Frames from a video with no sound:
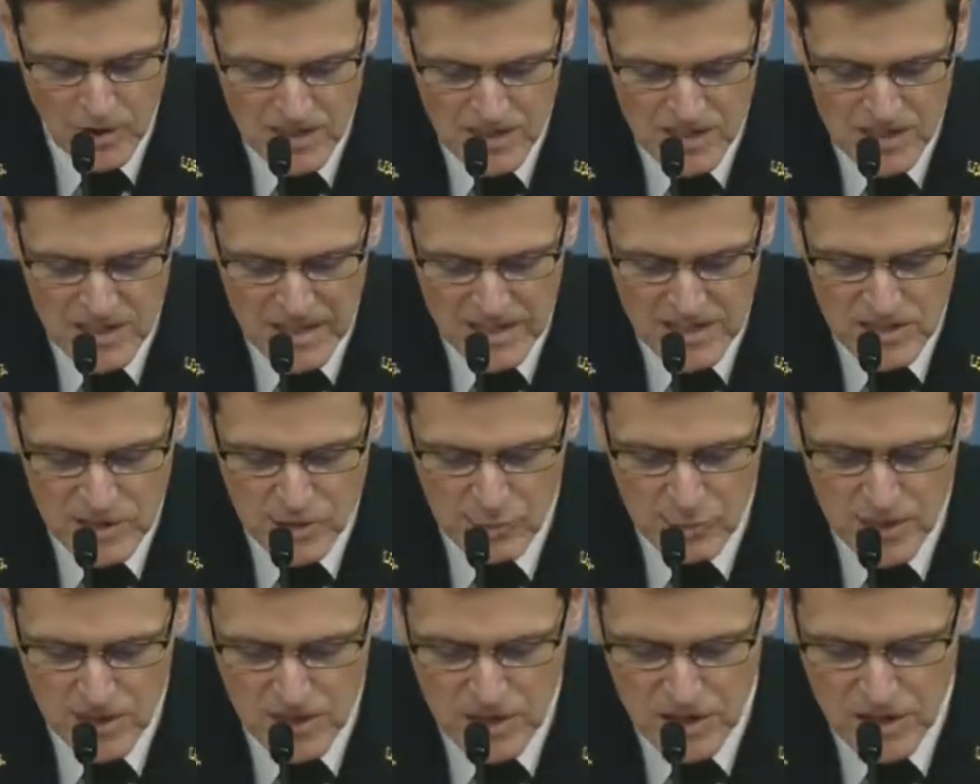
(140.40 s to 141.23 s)
We
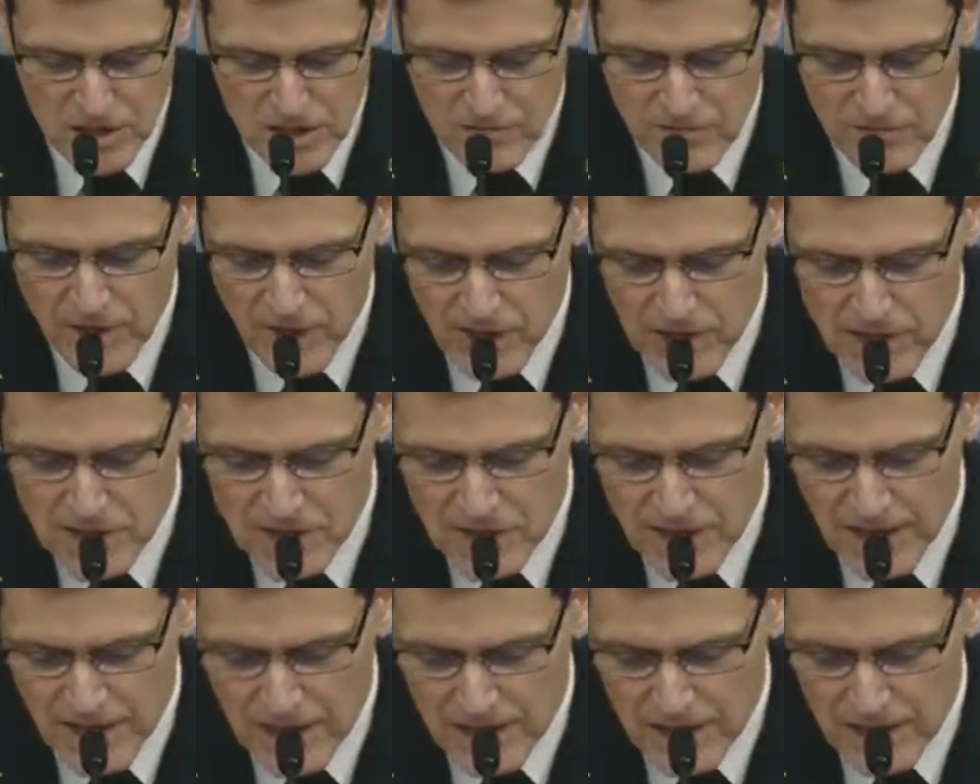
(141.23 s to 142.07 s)
assessed that we achieved
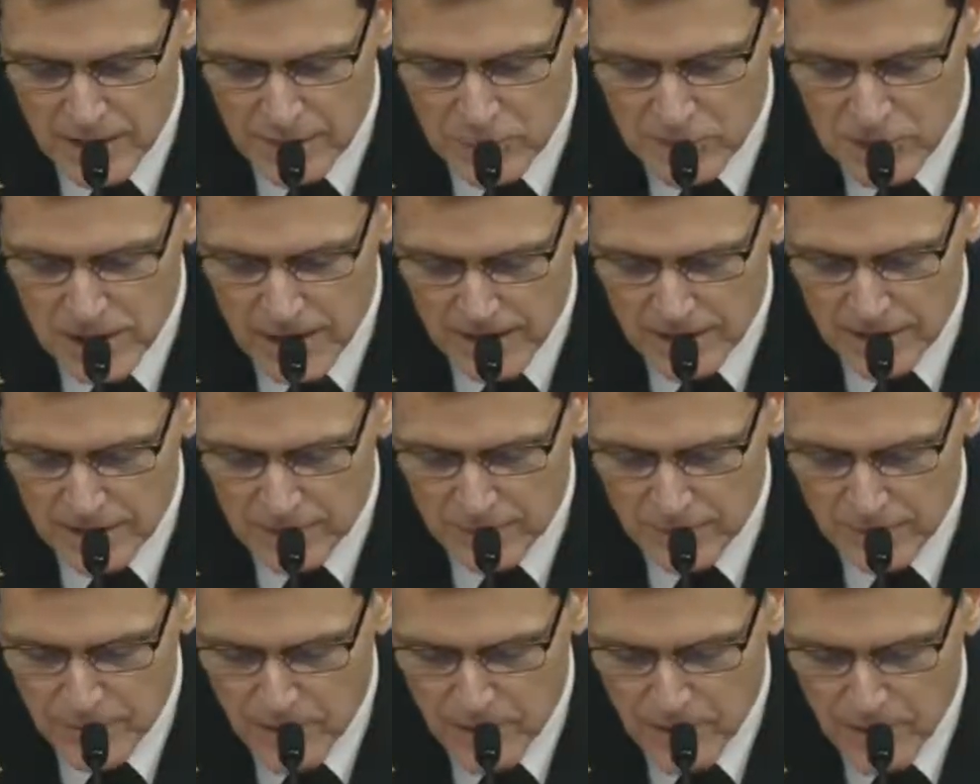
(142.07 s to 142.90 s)
our stated
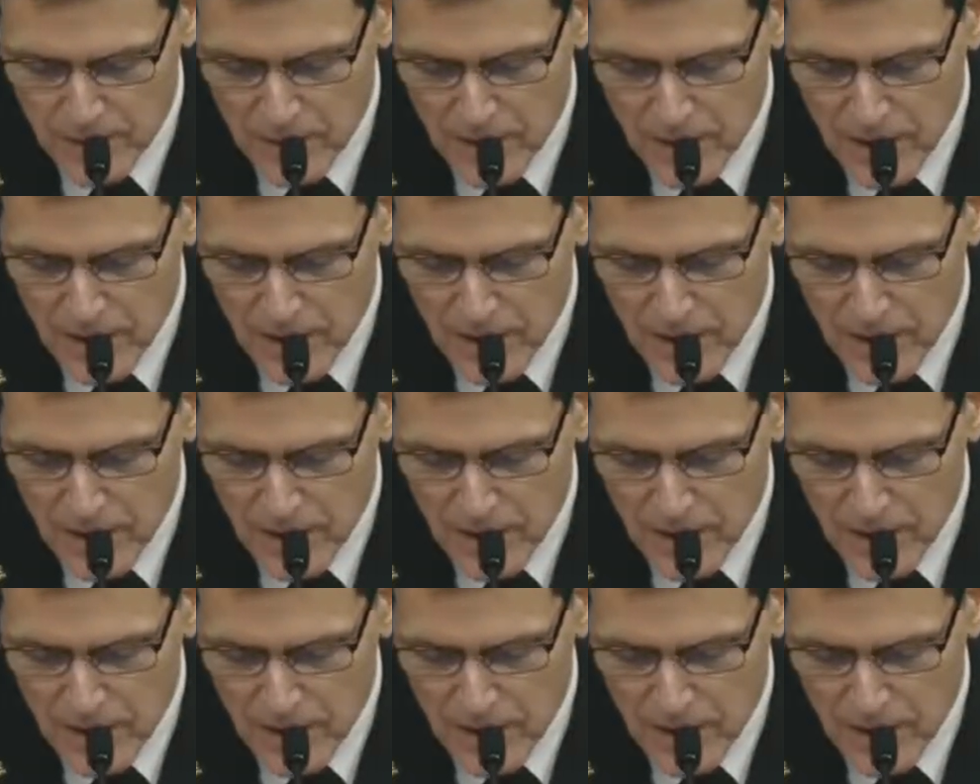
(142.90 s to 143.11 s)
objective,